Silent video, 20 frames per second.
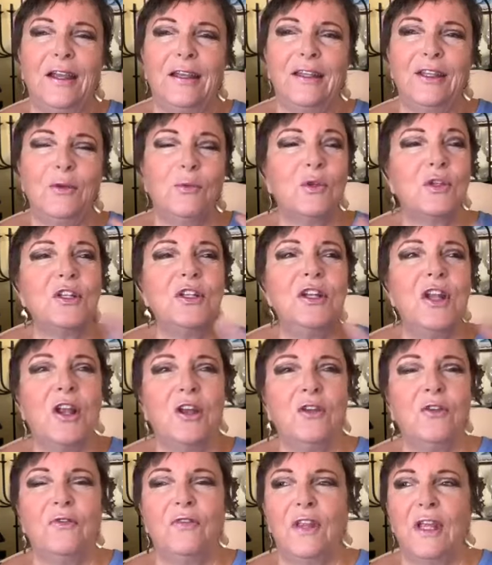there was
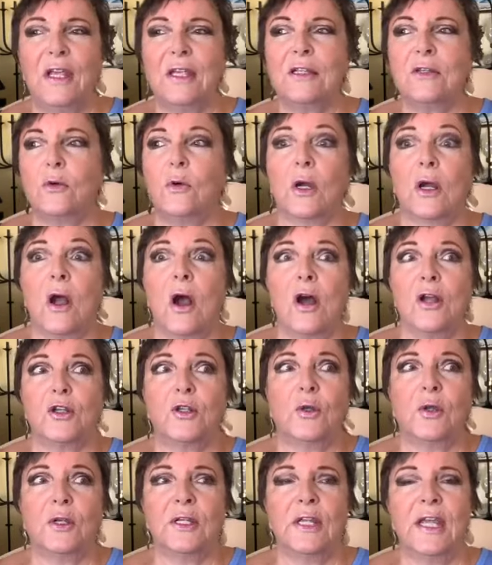none of this, oh, I can't
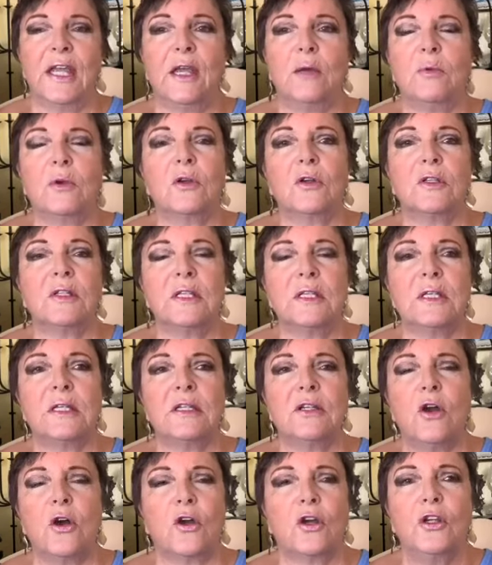do it here because this
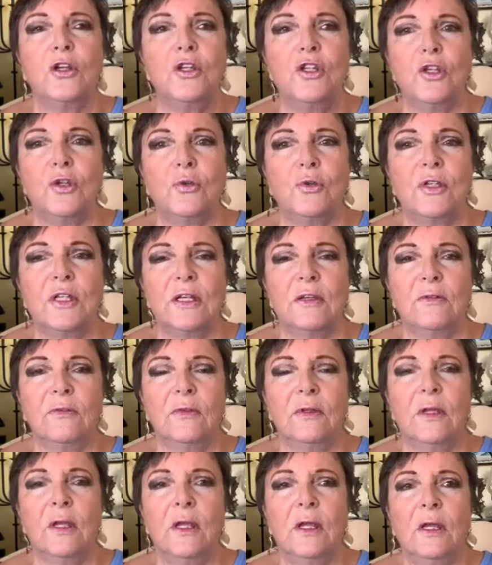is not conducive.
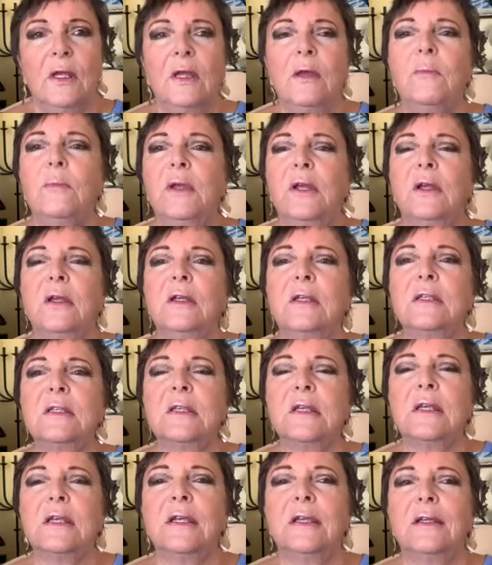
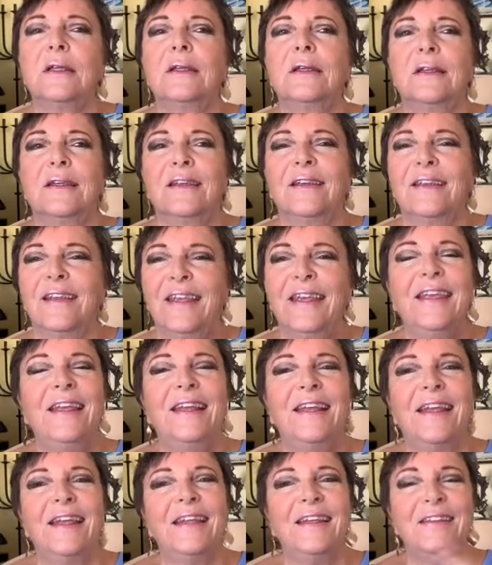Because
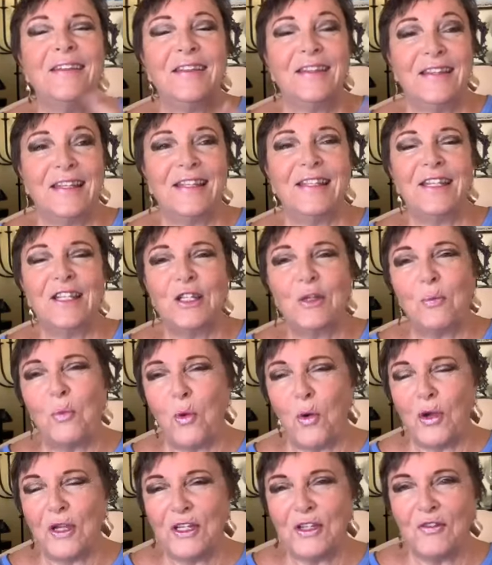healing, and this is the
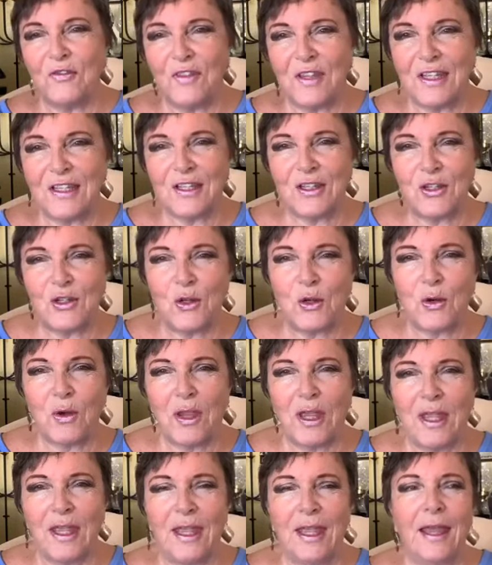point of this
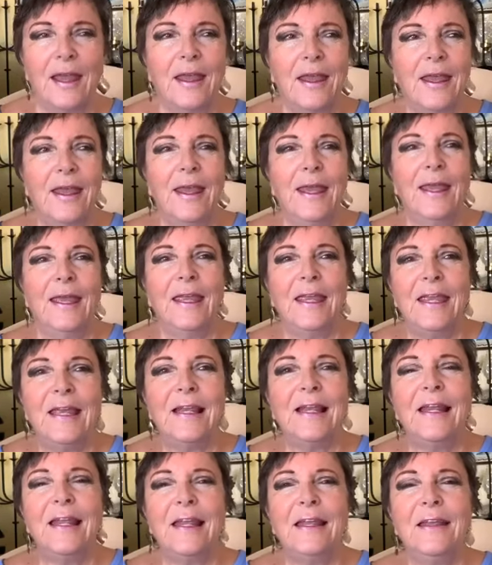story here,
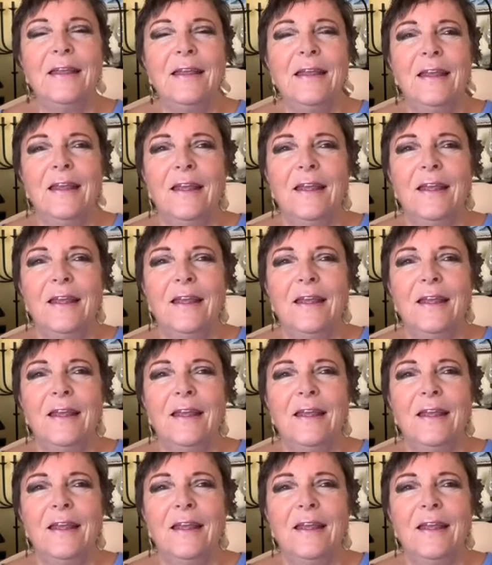healing